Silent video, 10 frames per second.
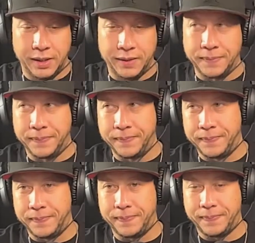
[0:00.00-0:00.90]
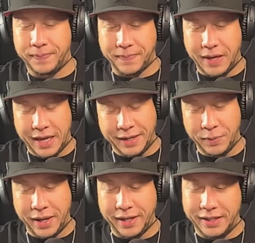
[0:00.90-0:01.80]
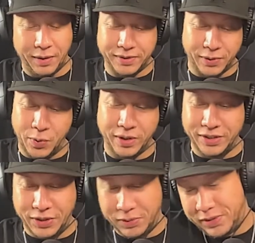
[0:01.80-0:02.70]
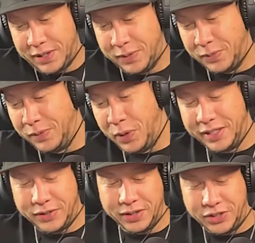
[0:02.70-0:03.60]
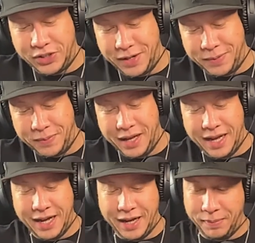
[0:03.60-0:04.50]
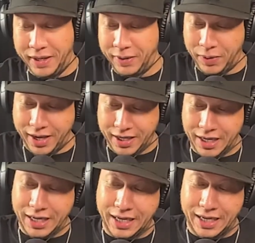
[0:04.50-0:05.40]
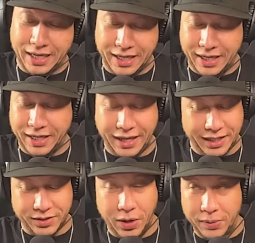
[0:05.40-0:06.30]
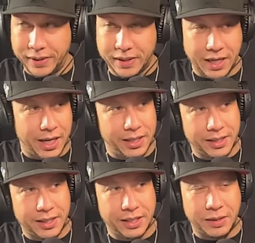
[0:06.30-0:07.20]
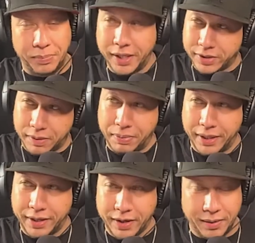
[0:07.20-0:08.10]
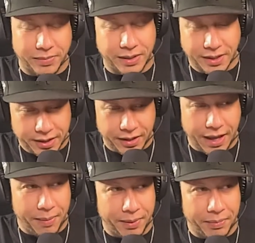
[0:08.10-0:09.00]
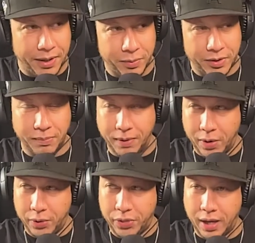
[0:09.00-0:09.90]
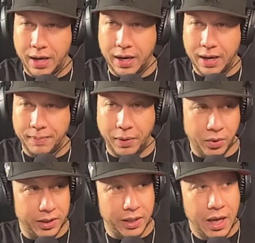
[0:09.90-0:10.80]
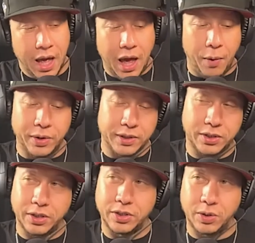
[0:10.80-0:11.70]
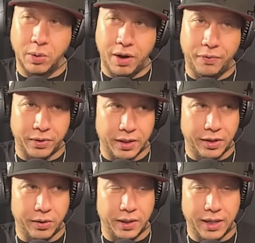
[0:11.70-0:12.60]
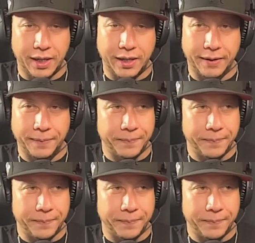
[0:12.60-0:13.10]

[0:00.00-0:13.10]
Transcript: Don't we all? Anyway, that was a corny joke, so the way to start the show. Um, anyway, uh, as always, guys, it's a pleasure to be here. I'm sincerely happy to be here with you both. Um, I wanted to, I wanted to start the show off with a little... Uh,